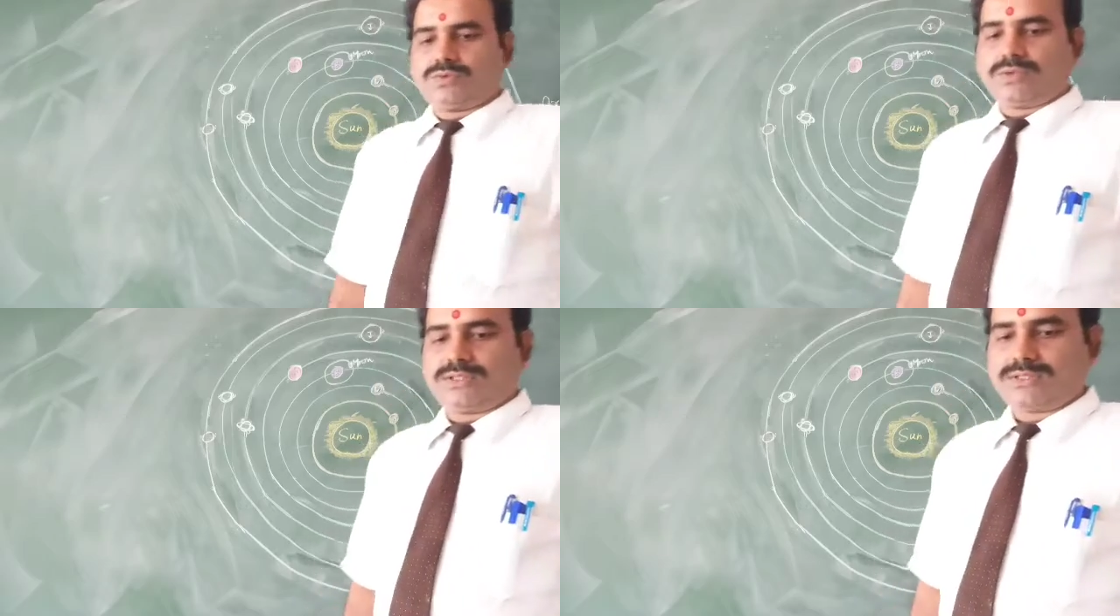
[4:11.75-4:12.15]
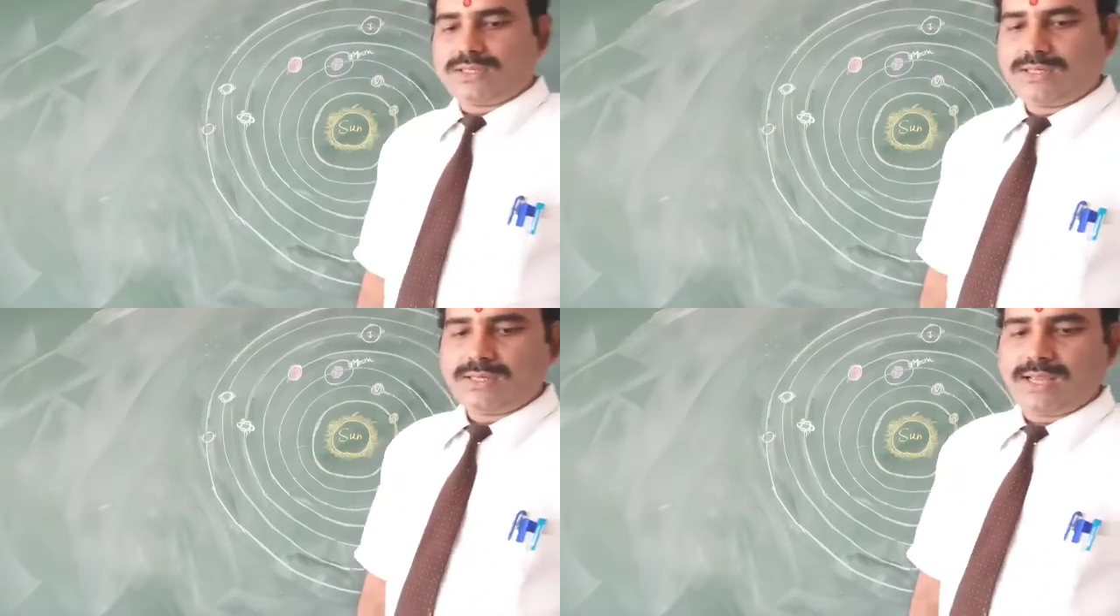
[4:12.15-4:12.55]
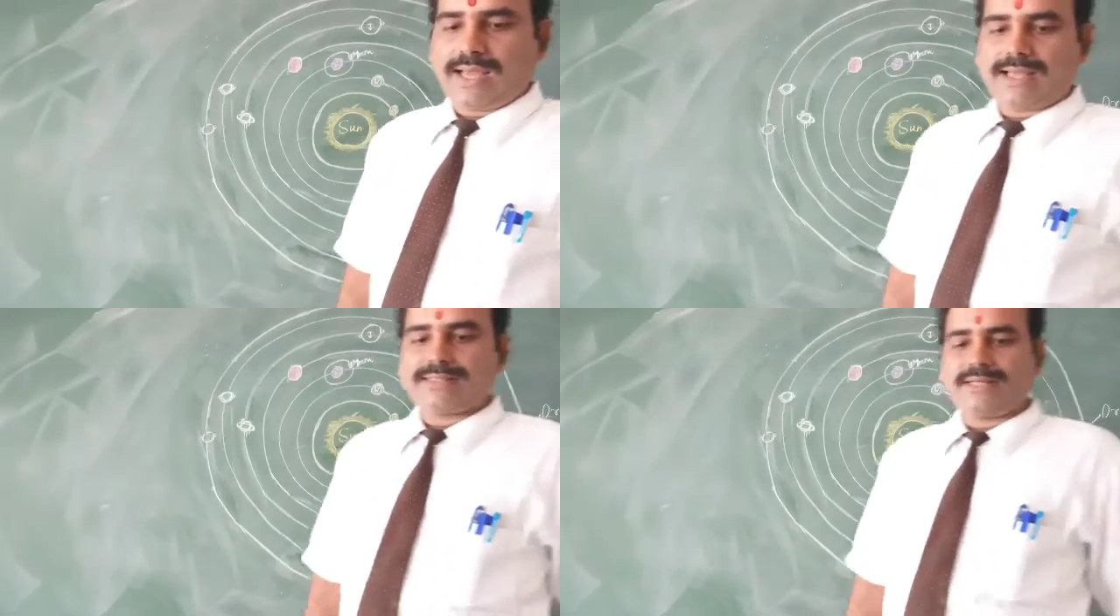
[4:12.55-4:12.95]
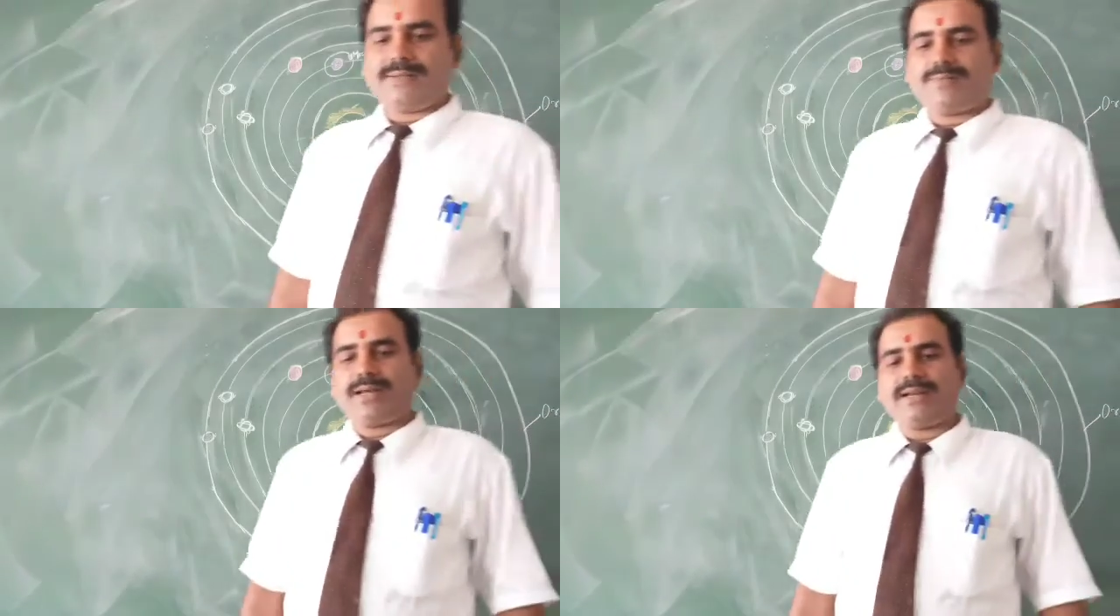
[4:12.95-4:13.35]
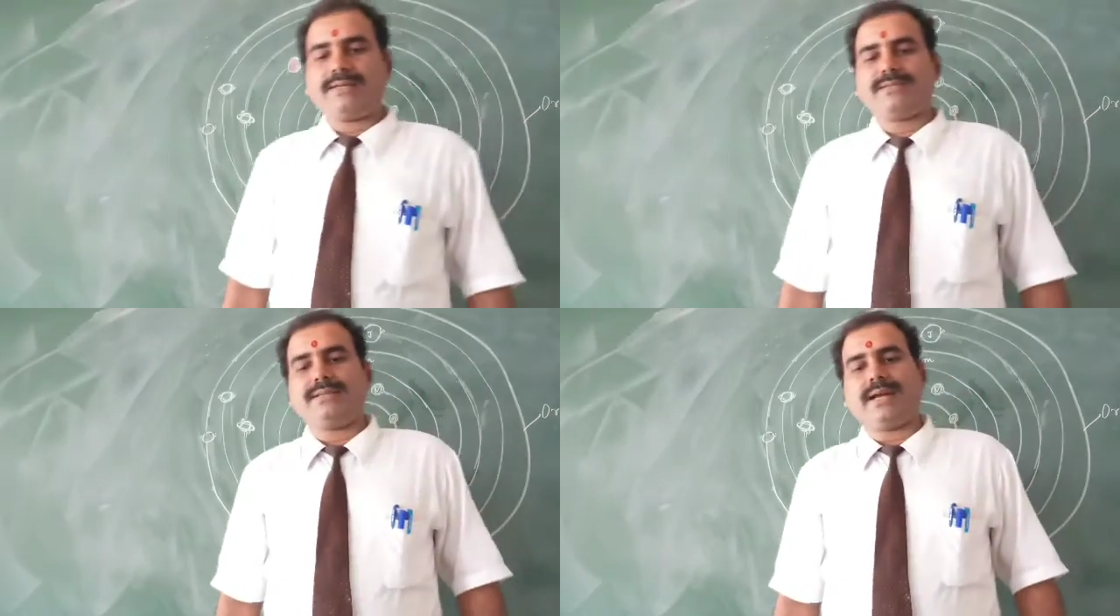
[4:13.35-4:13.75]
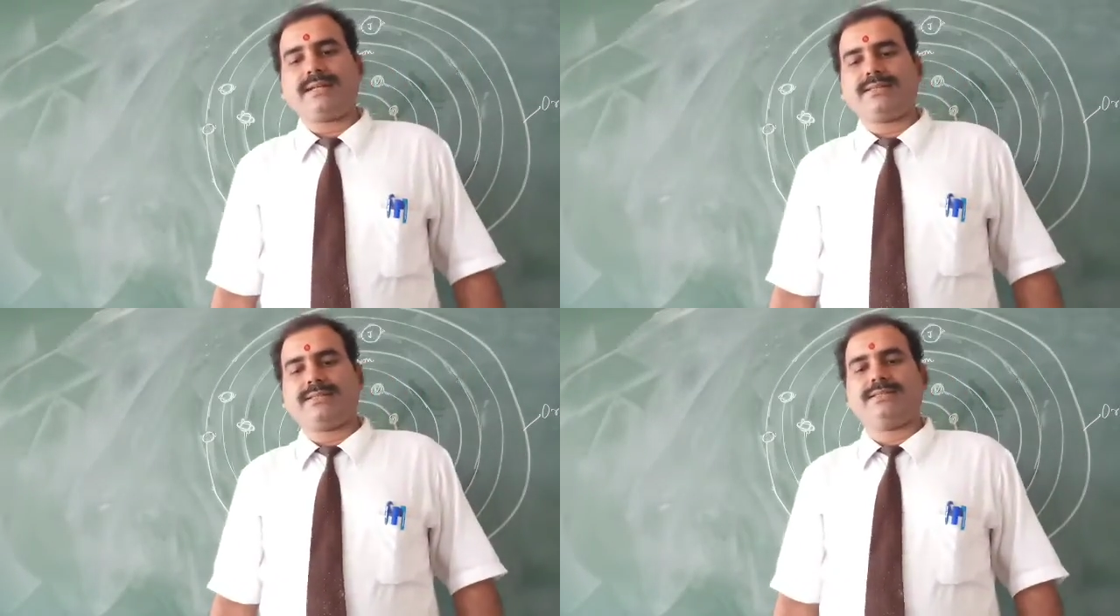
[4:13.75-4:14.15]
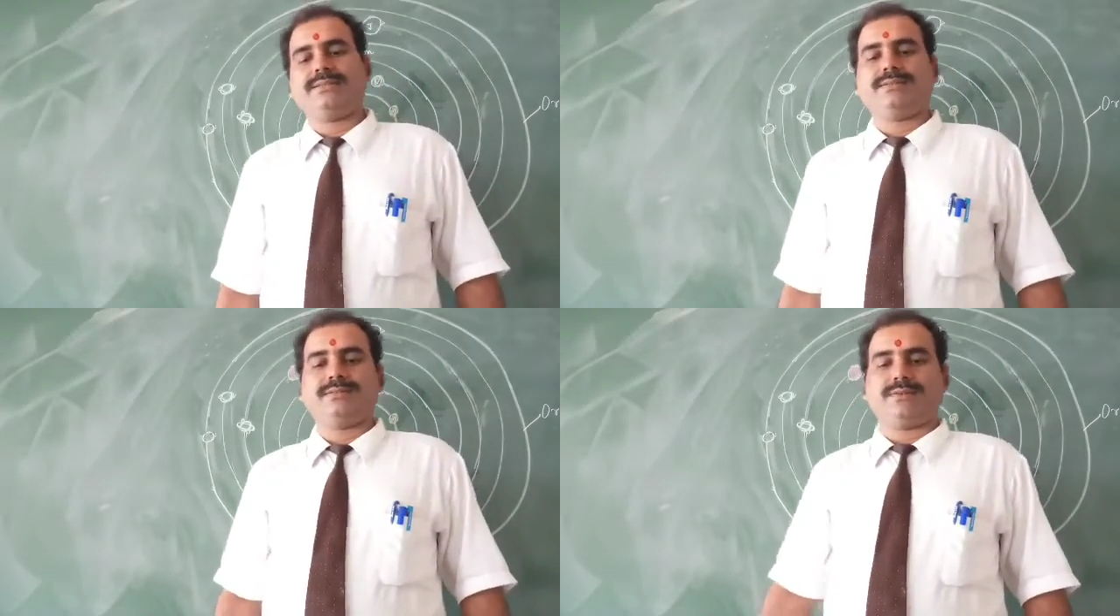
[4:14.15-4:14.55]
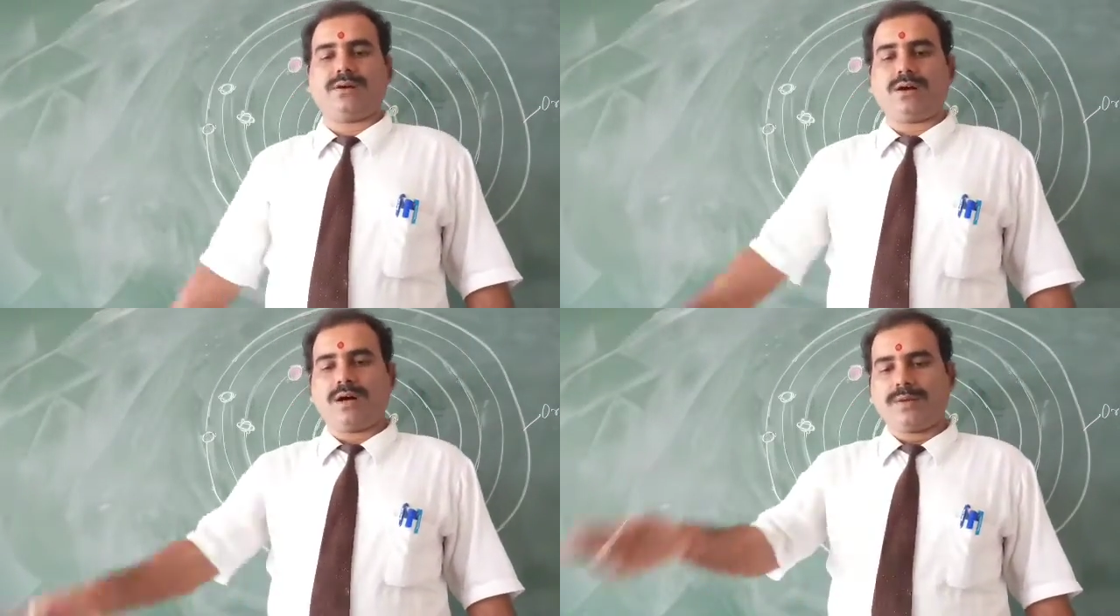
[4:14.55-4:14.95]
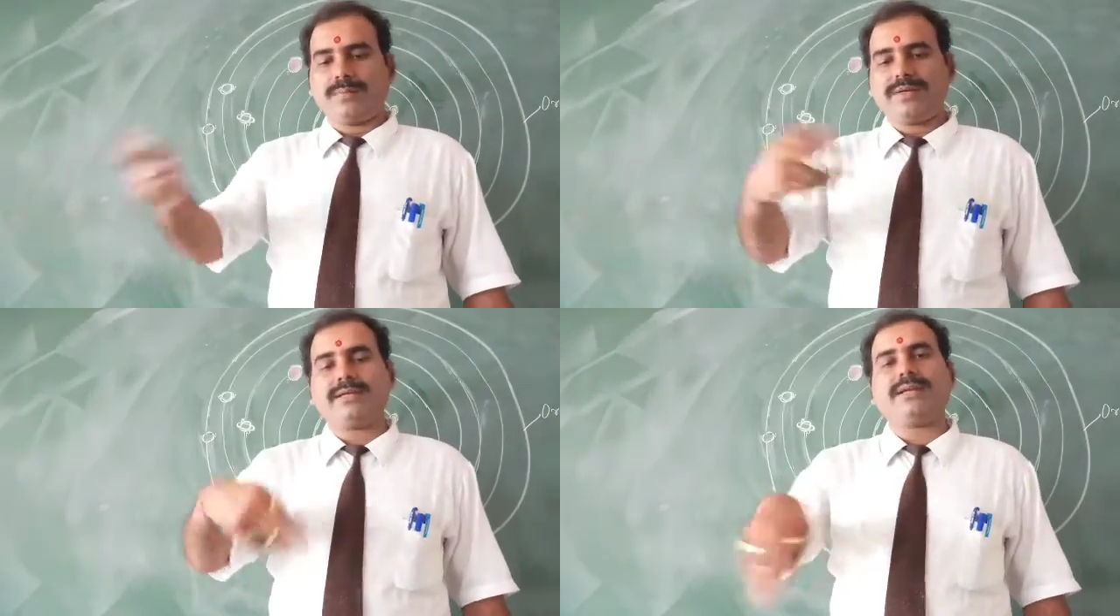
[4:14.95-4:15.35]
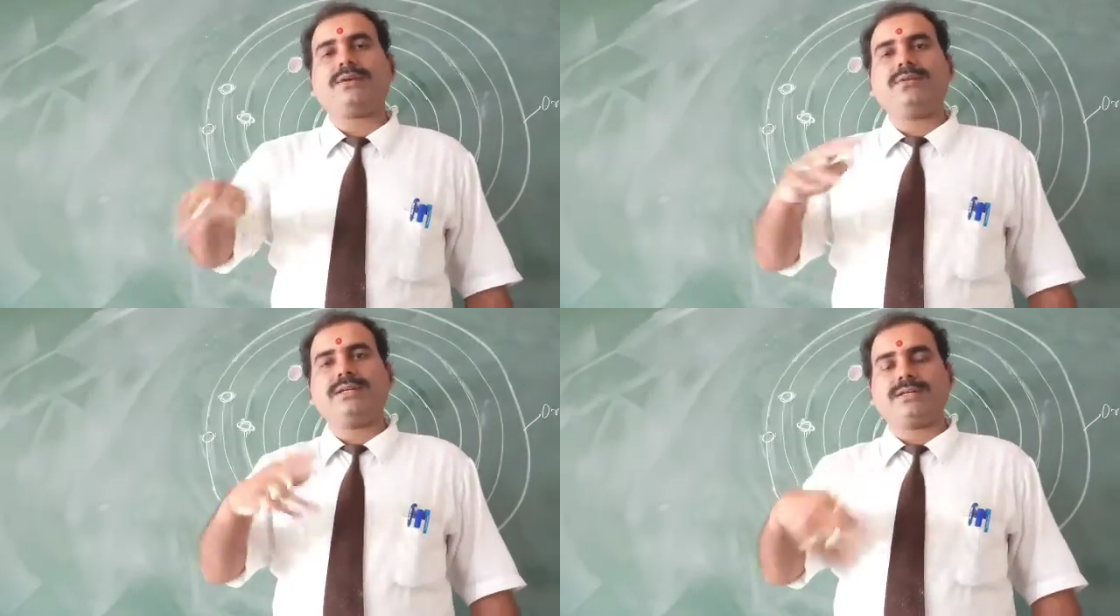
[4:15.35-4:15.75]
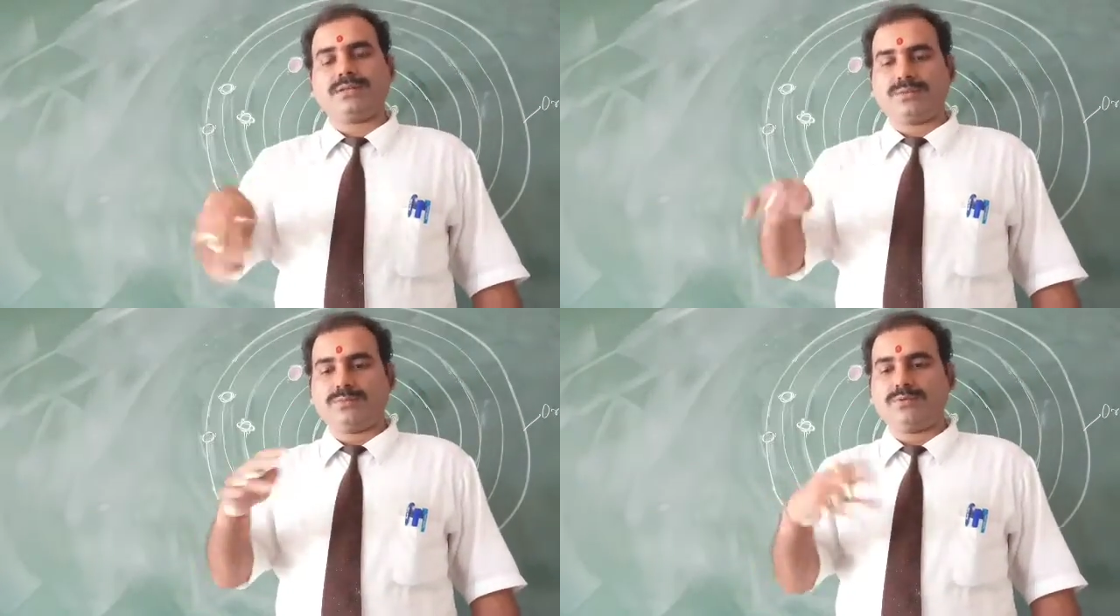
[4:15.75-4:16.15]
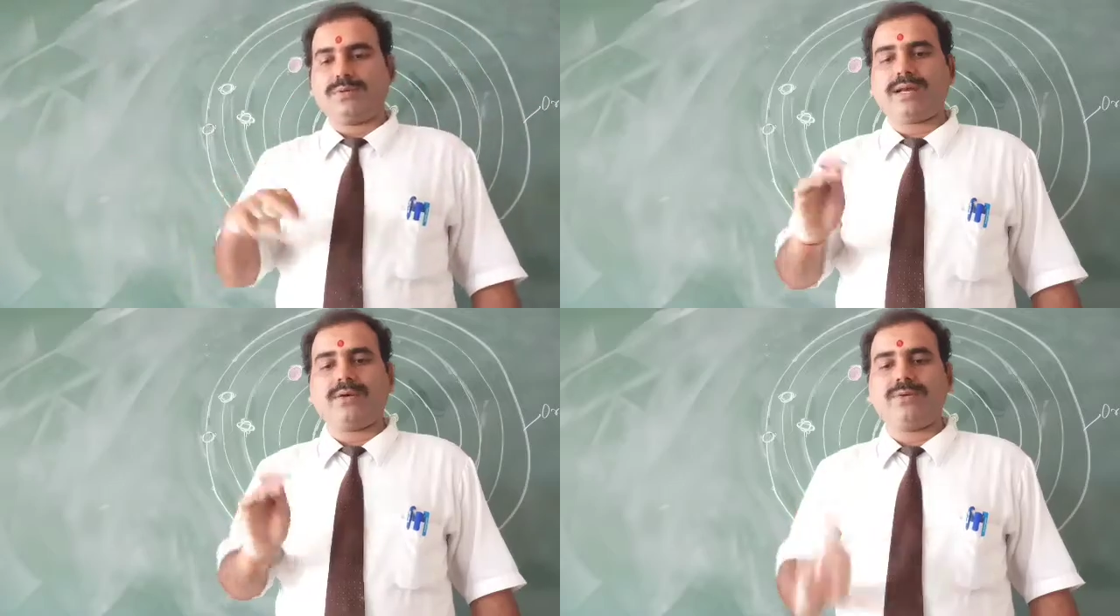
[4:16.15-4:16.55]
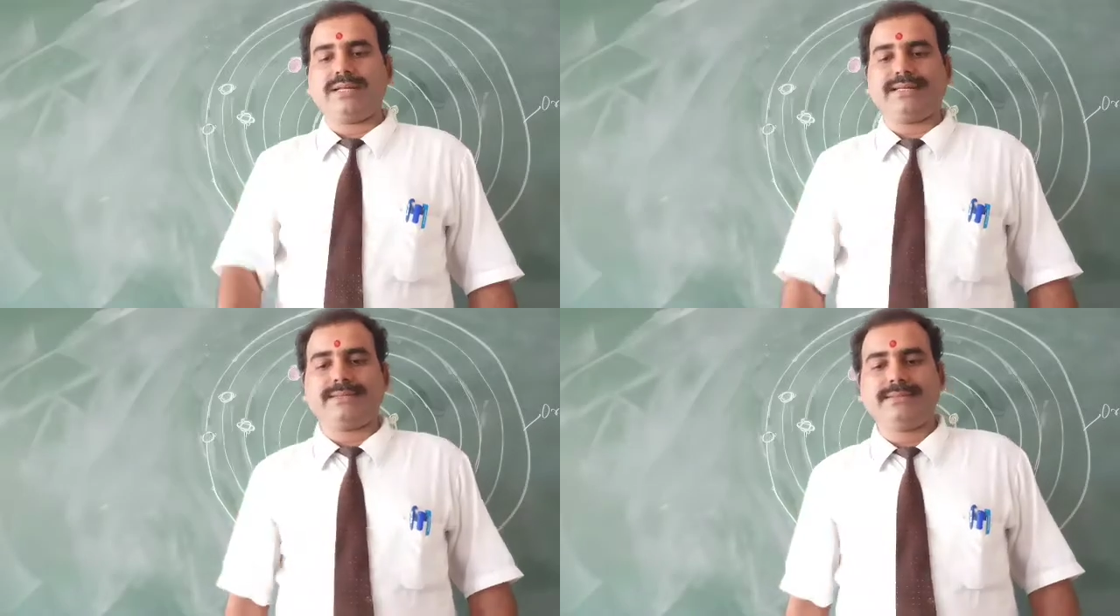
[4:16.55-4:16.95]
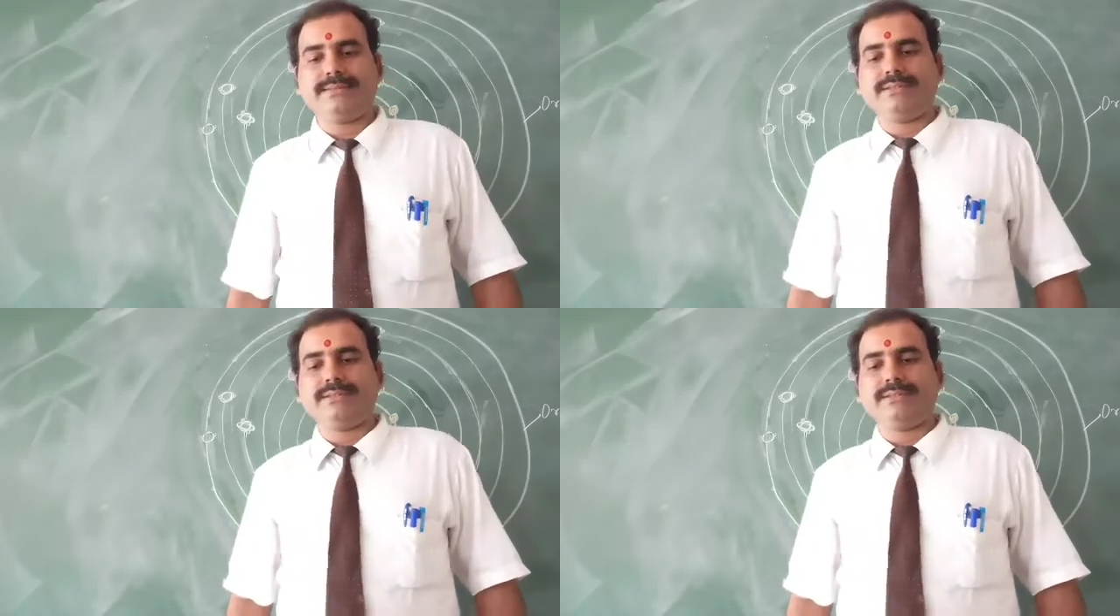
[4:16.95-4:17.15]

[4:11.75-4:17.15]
So the sun has 8 planets that orbit around it or move around it.